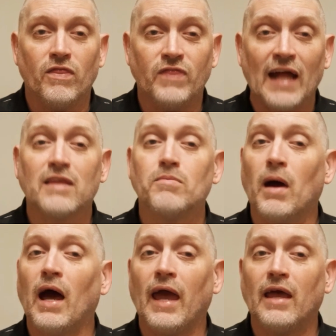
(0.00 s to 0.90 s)
that's
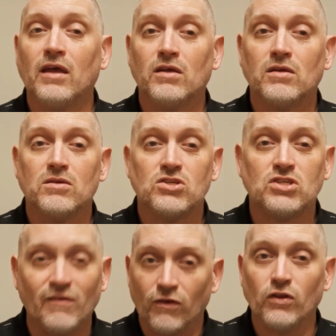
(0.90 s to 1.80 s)
my
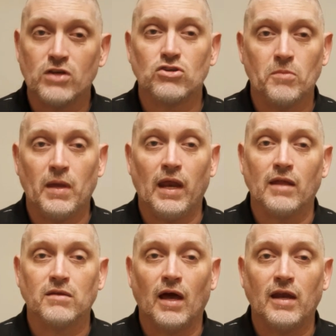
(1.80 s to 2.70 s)
civil
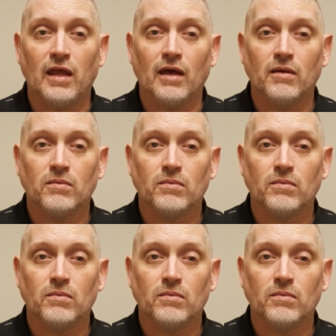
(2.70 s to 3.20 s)
disobedience idea.